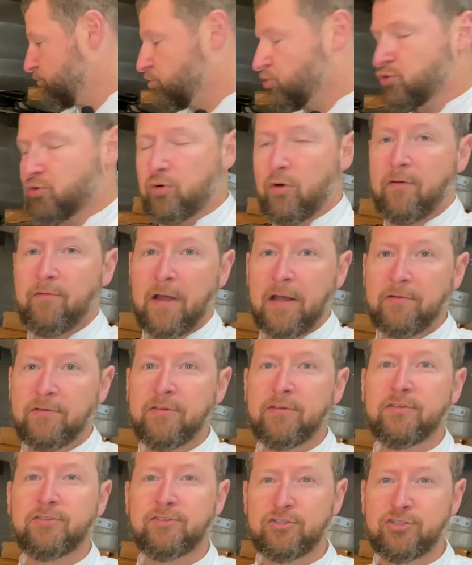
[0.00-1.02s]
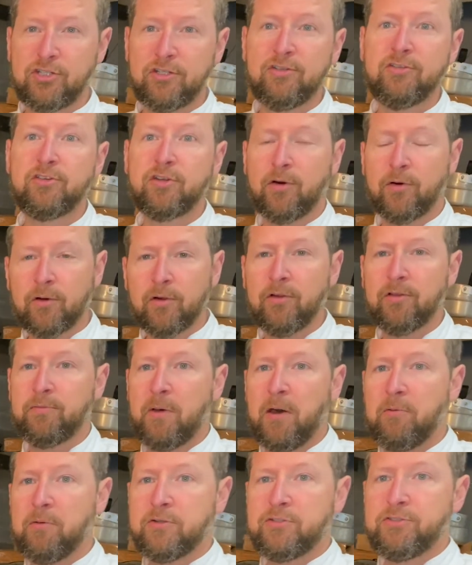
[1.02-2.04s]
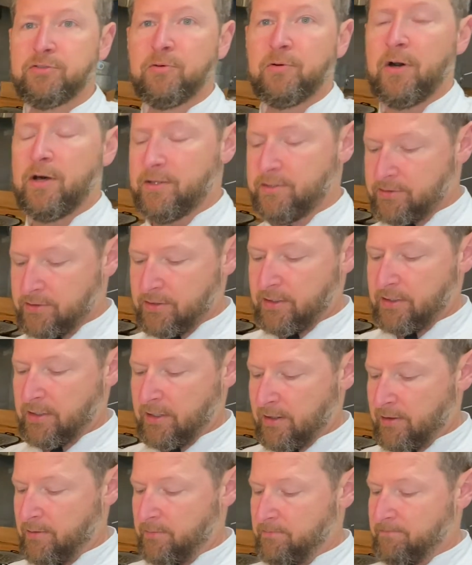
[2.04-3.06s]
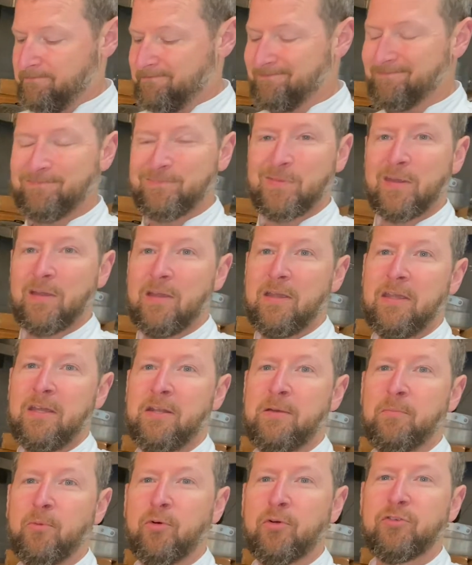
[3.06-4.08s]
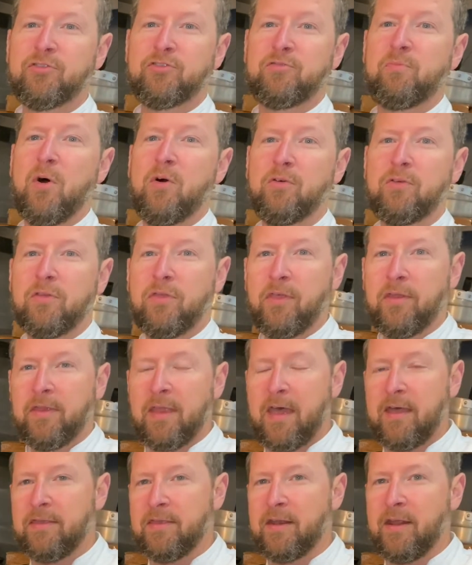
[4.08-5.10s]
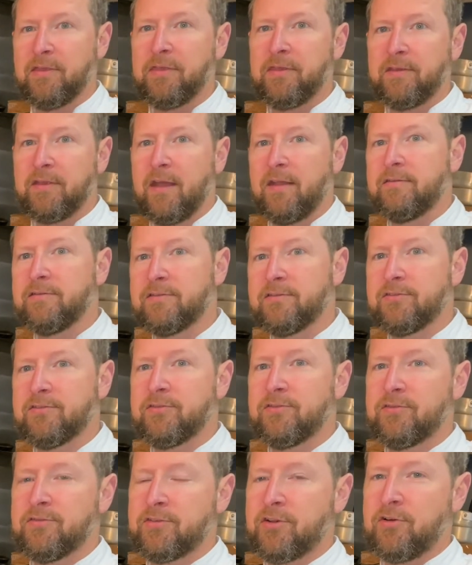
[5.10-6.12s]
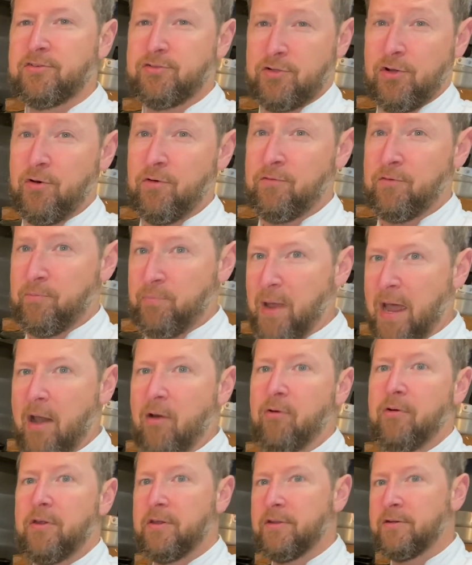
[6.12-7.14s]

12 ounces cheese total is about what you want. Any more smoked than that, then I think that starts to overpower it,